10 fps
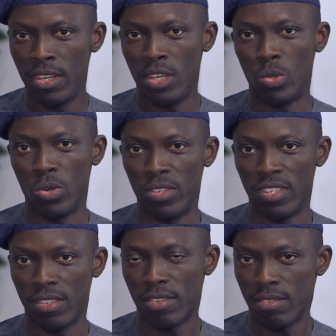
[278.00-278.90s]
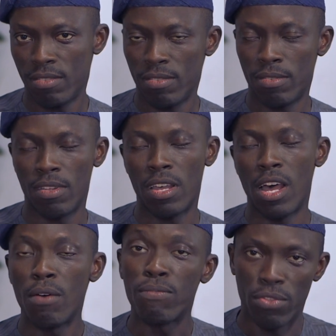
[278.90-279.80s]
it was
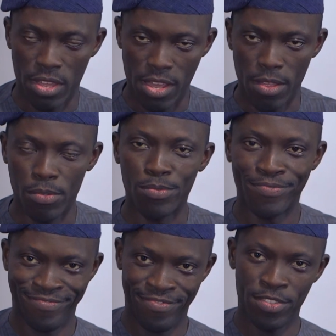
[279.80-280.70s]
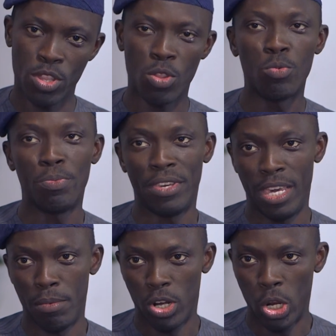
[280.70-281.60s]
after we
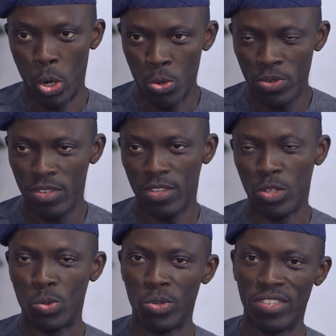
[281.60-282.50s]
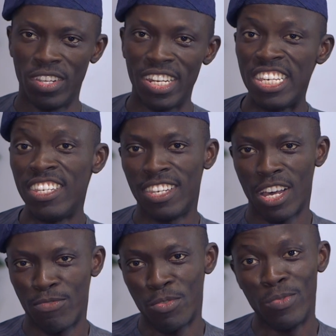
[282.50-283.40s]
became close, it was then
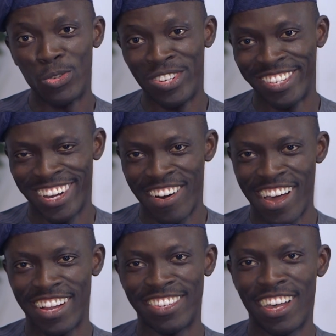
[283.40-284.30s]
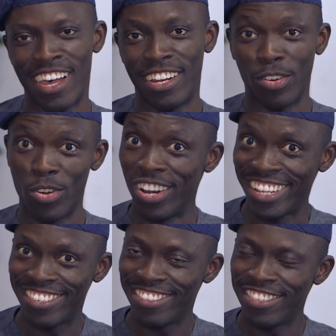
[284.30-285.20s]
easier for me to interact and
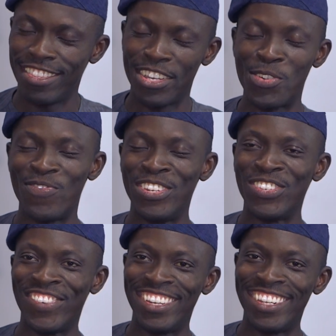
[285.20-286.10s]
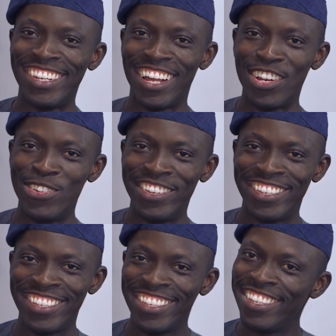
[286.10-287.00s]
collect the company's money that, look,